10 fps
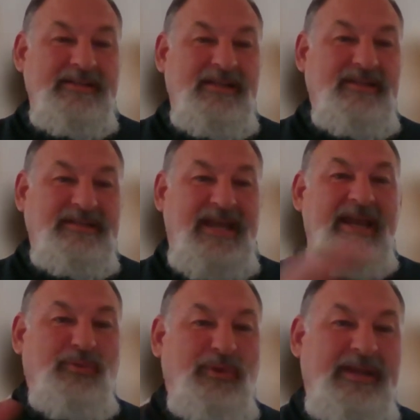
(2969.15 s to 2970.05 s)

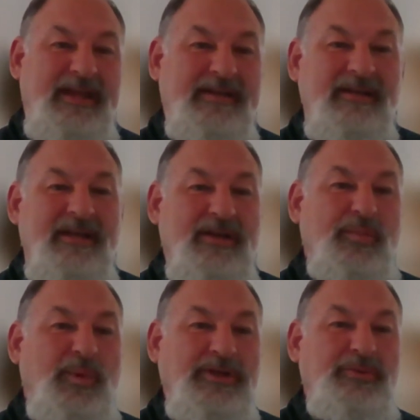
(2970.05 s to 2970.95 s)
contained within
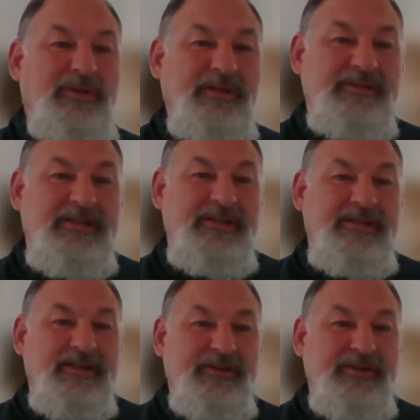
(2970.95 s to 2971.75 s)
what you would consider